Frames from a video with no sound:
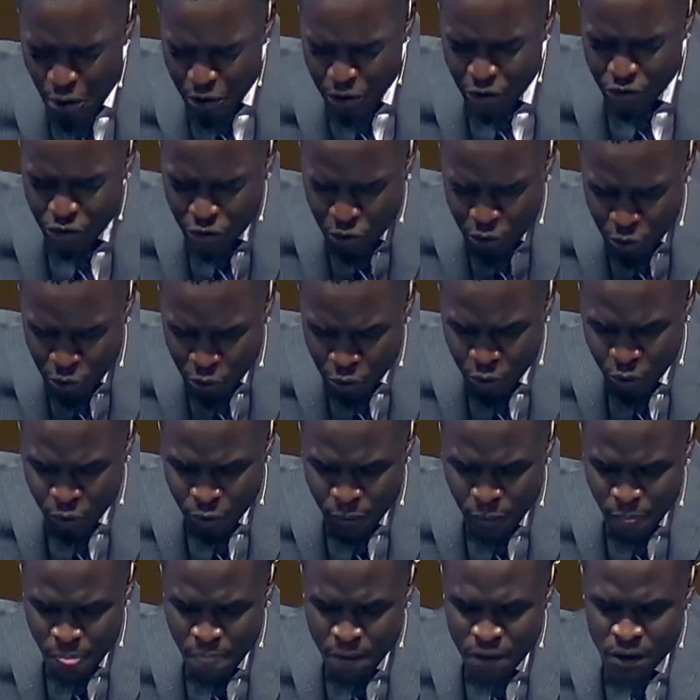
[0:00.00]
you
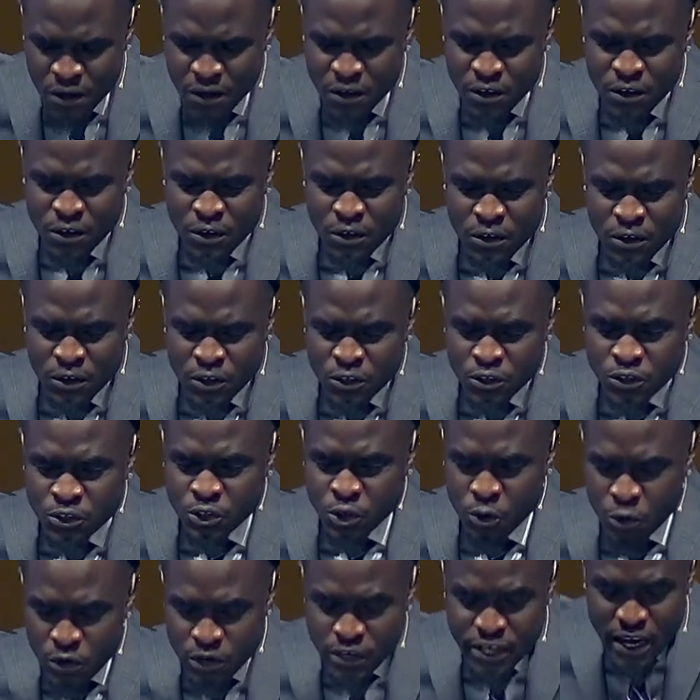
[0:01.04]

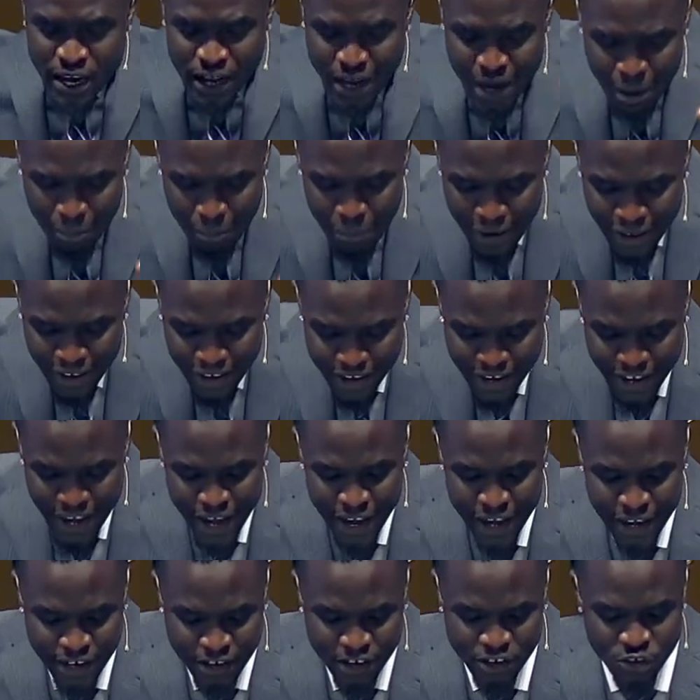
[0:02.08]
to get up
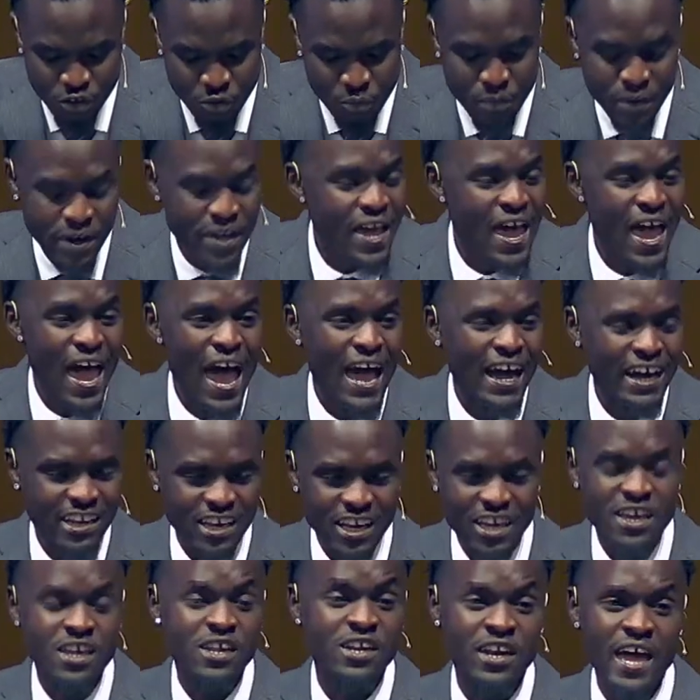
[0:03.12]
again, to be
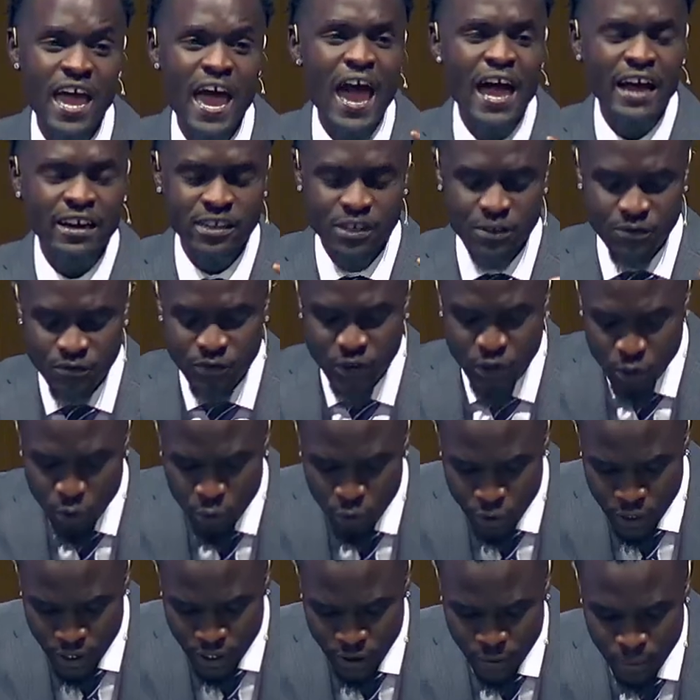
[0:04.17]
in active
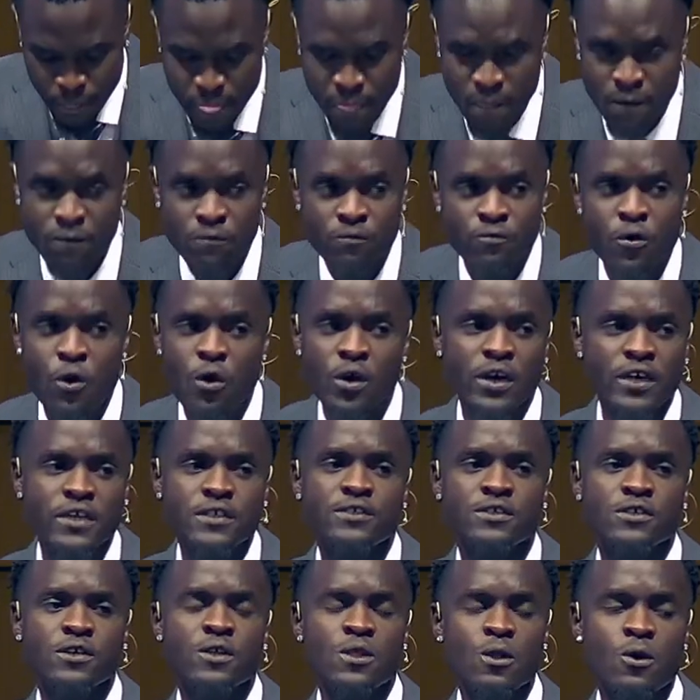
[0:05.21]
duty for His
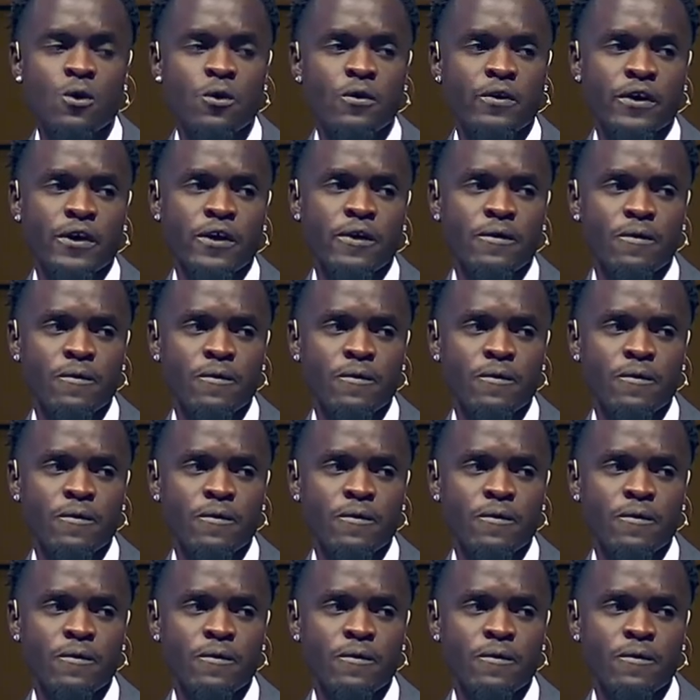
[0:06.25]
glory.